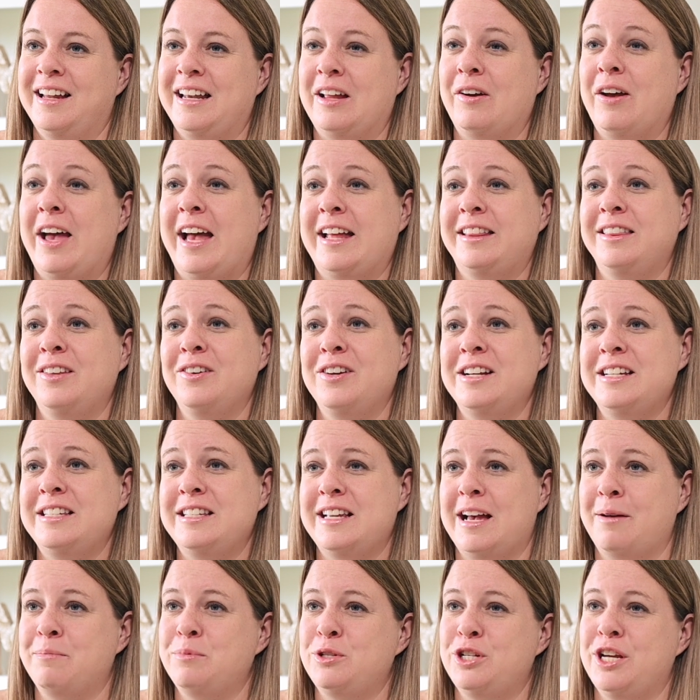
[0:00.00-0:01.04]
Now, at the
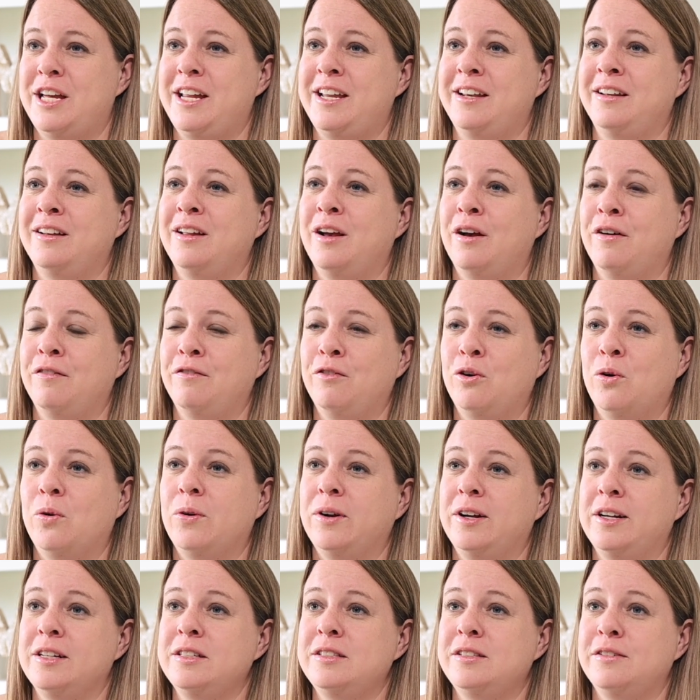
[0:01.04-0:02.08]
reception, of
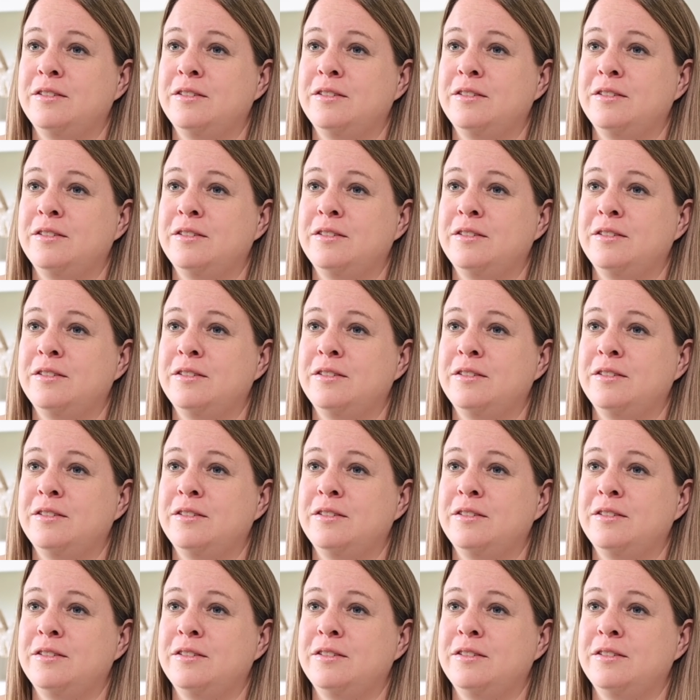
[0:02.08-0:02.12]
course,